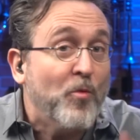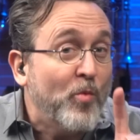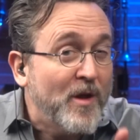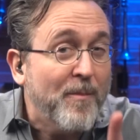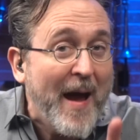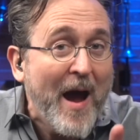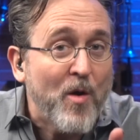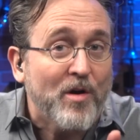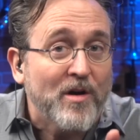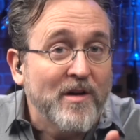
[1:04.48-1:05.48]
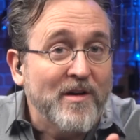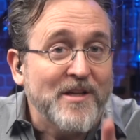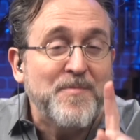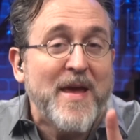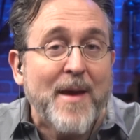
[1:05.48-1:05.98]
the real power
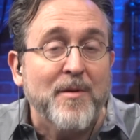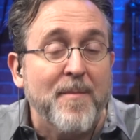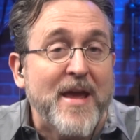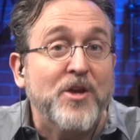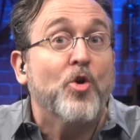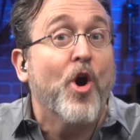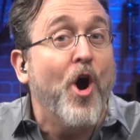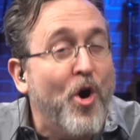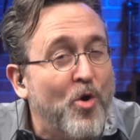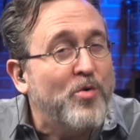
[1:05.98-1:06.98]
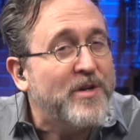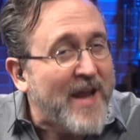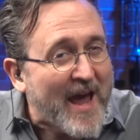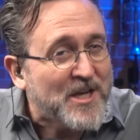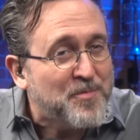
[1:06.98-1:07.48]
is being able to make your own
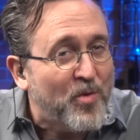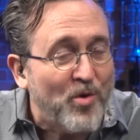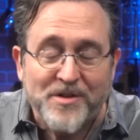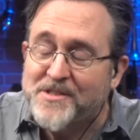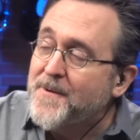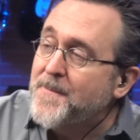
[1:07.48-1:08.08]
dashboards.